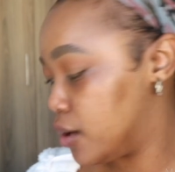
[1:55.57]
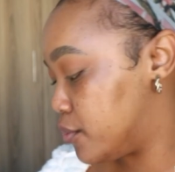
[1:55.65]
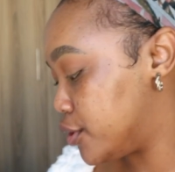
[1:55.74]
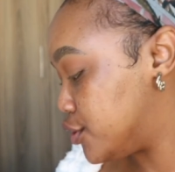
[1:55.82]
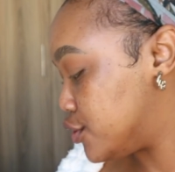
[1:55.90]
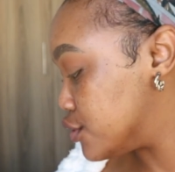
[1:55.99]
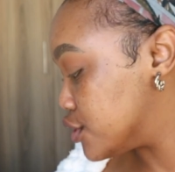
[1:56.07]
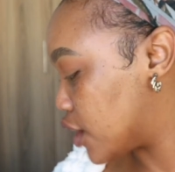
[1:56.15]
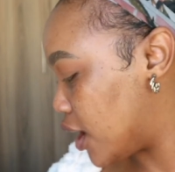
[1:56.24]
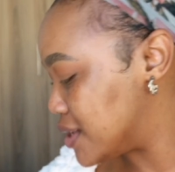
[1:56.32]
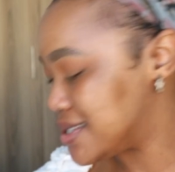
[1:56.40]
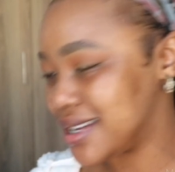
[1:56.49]
produce
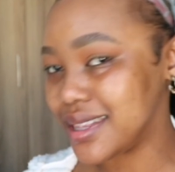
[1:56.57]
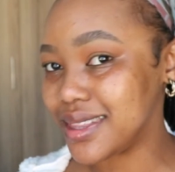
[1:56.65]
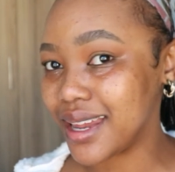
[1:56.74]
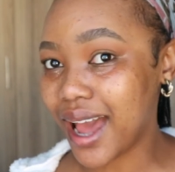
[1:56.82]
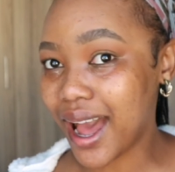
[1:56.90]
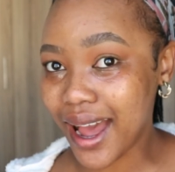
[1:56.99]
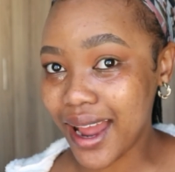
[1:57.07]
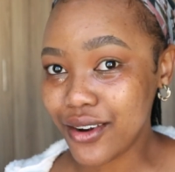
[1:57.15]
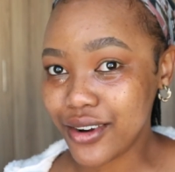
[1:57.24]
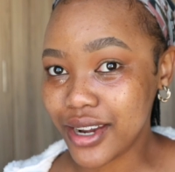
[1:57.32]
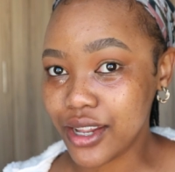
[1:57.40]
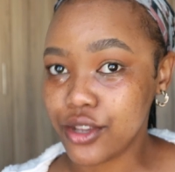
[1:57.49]
content that I
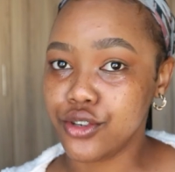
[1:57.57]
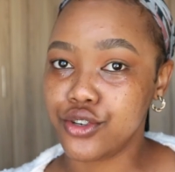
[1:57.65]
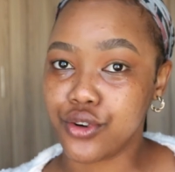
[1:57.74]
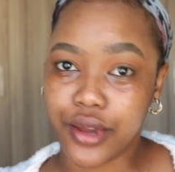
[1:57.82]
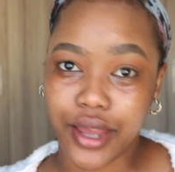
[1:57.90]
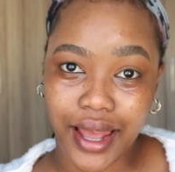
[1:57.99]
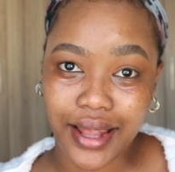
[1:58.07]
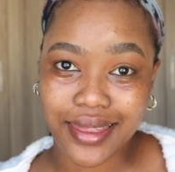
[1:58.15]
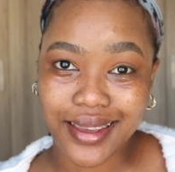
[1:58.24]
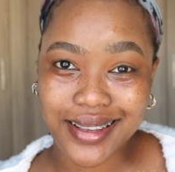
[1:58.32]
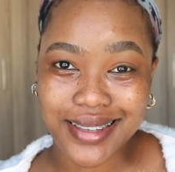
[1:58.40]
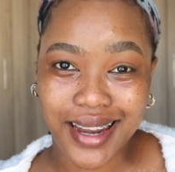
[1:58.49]
really enjoy and
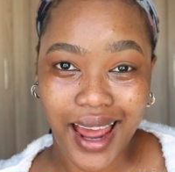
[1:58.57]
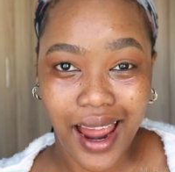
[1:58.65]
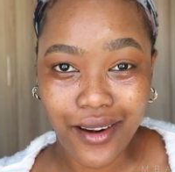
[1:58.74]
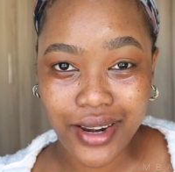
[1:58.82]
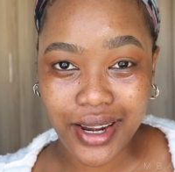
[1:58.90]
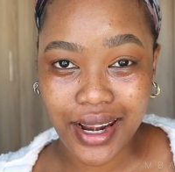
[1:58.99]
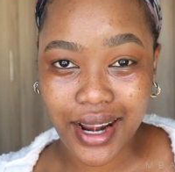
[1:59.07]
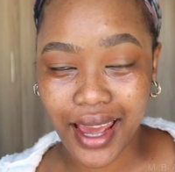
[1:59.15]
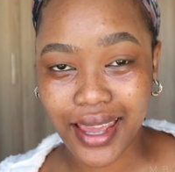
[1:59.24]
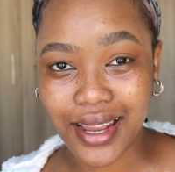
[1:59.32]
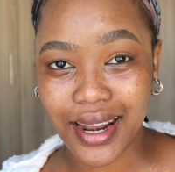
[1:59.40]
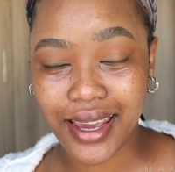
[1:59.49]
things that I really
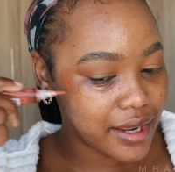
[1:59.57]
like.